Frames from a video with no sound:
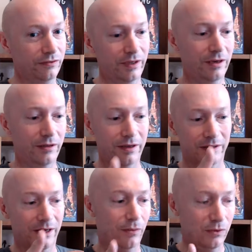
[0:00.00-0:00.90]
Yeah, I think
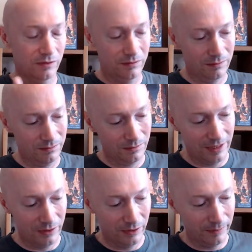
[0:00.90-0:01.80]
that wasn't
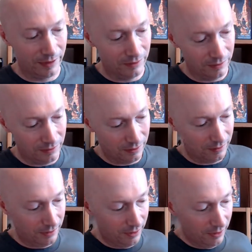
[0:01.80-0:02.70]
dead on the magnet, so
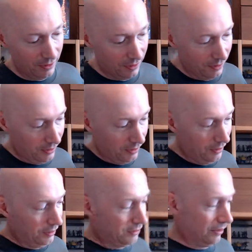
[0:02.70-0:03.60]

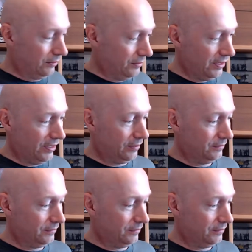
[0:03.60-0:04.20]
yeah,